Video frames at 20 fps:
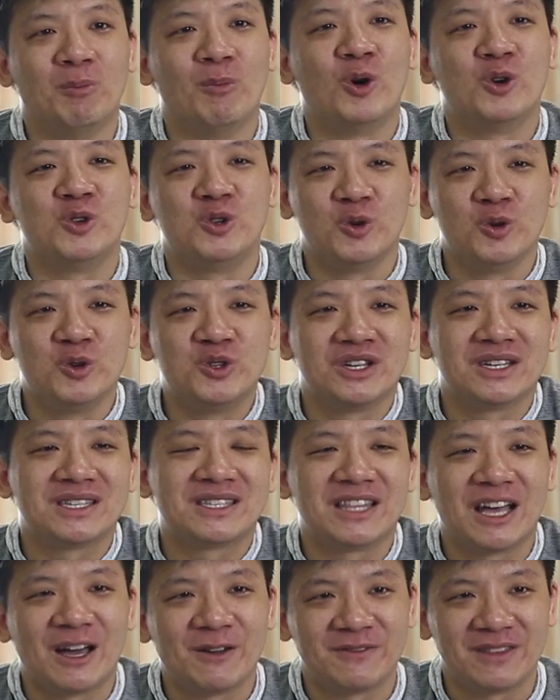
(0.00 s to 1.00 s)
more usual
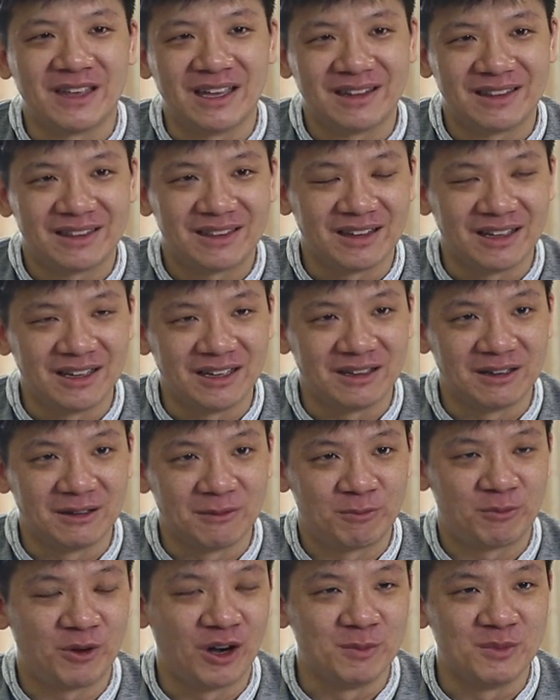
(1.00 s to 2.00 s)
stuff that
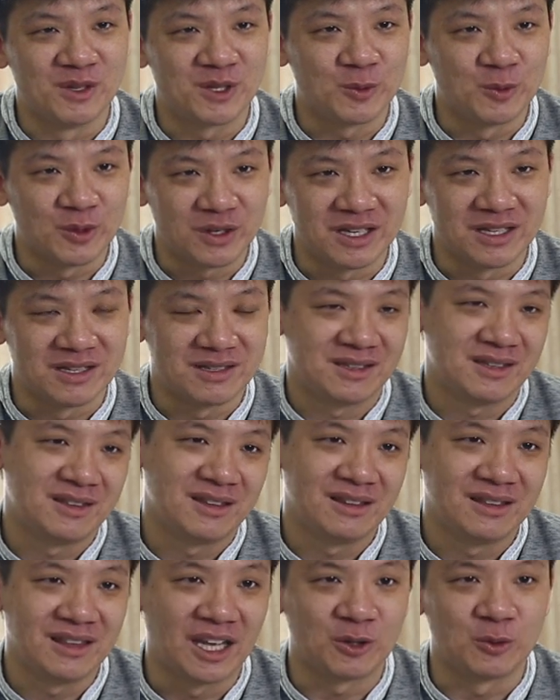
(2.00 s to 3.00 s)
primary school kids
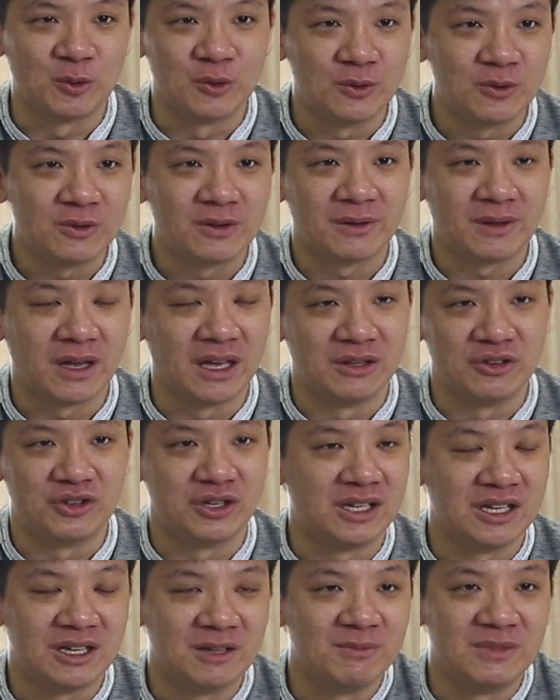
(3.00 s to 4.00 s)
like to do, and
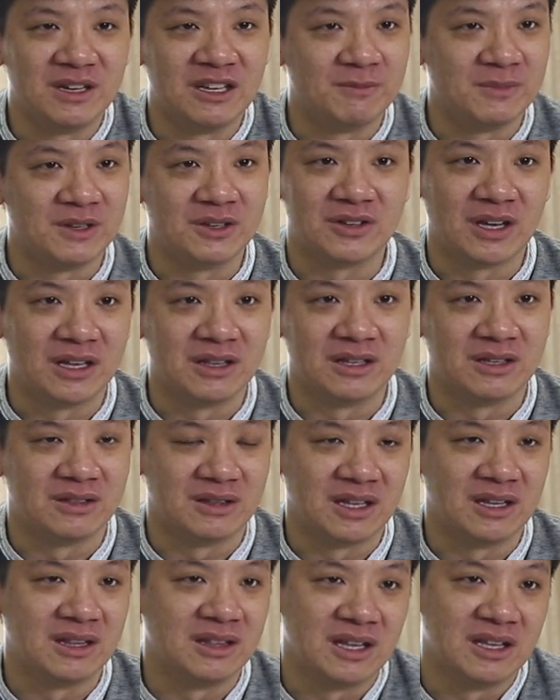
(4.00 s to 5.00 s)
she didn't believe me,
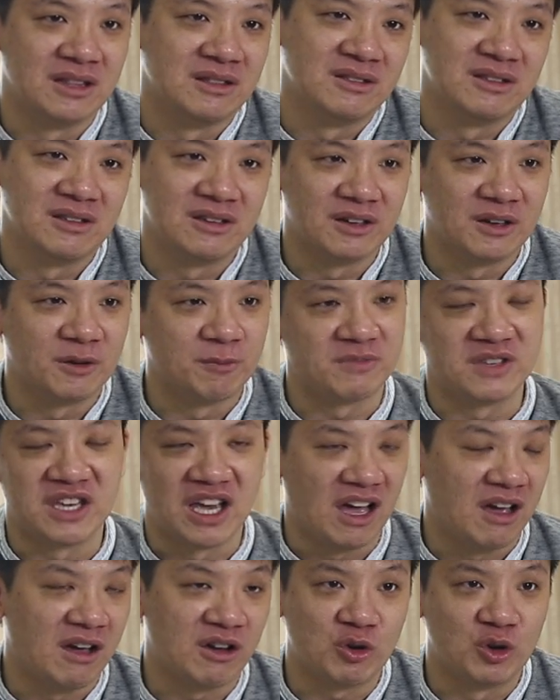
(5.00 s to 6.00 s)
and then
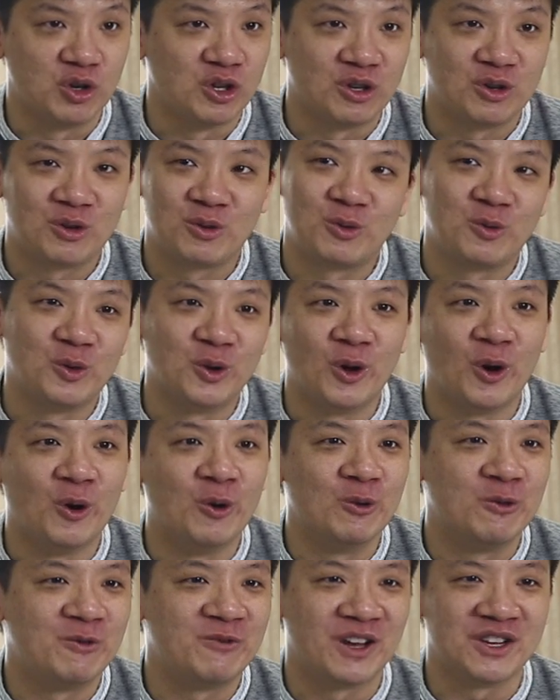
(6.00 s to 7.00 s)
I got a good
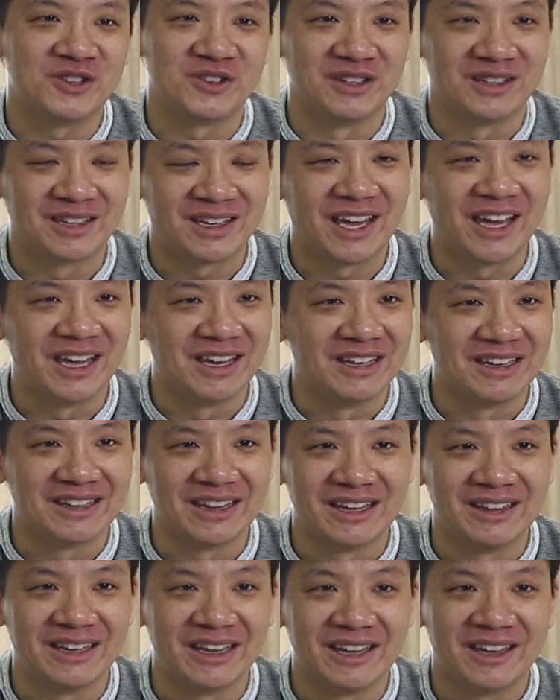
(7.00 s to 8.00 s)
old-fashioned caning
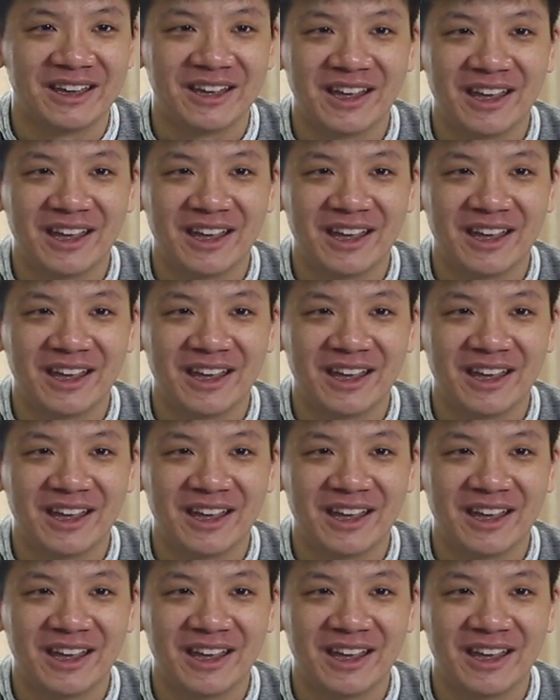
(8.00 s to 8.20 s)
that day.